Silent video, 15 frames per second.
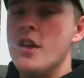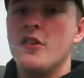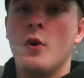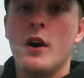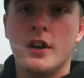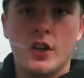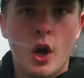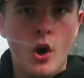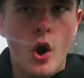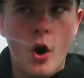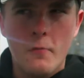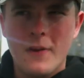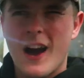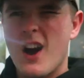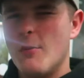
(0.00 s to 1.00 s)
So I can go
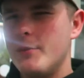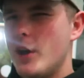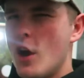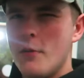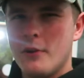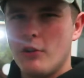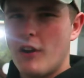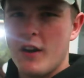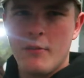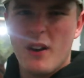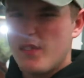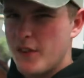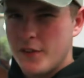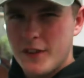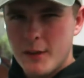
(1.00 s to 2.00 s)
home now, I'll be home in around
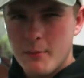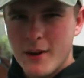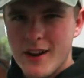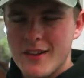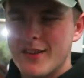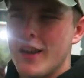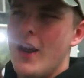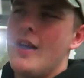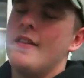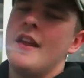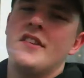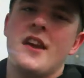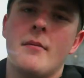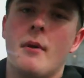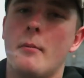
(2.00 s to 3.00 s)
about fifteen minutes, and
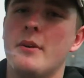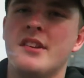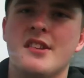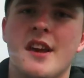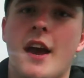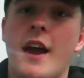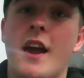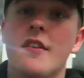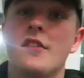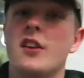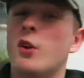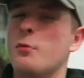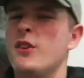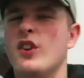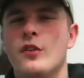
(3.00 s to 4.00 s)
then take my B C A As,
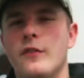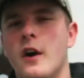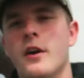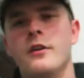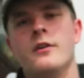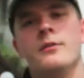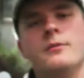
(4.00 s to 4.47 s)
and they'll be just fine.